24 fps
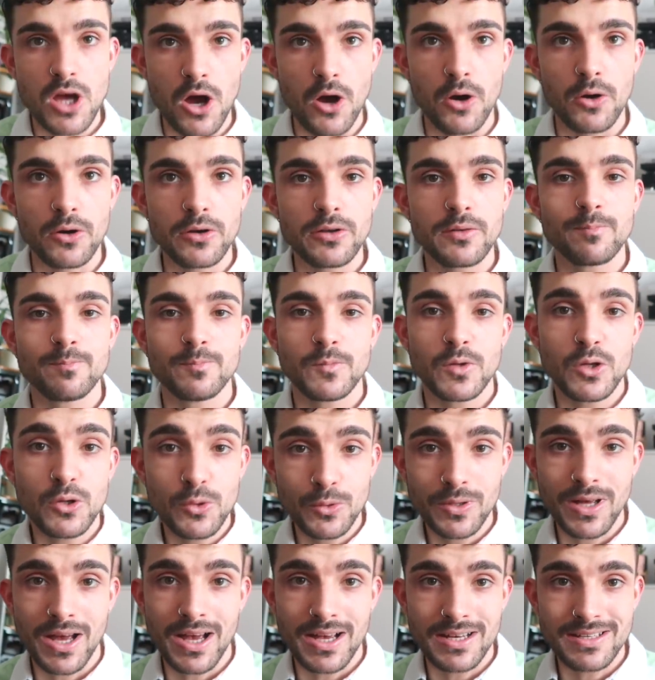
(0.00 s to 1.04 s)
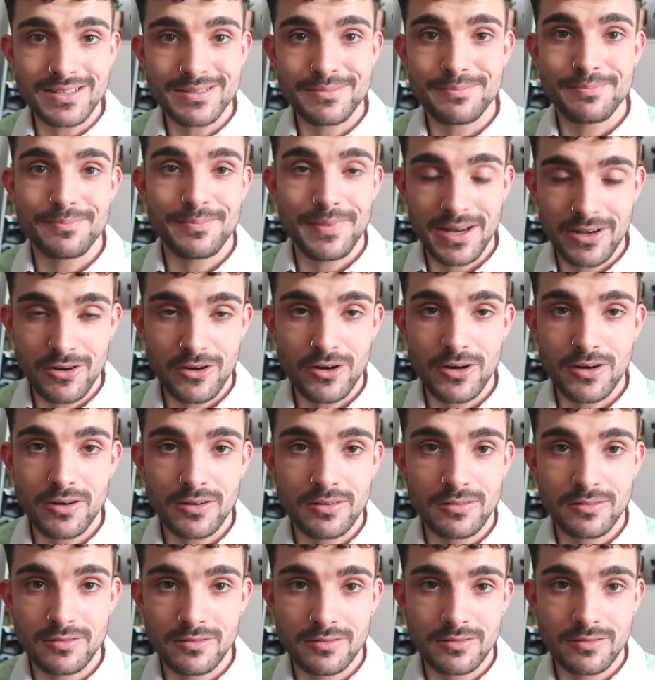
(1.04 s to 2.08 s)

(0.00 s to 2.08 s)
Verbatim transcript: so you guys better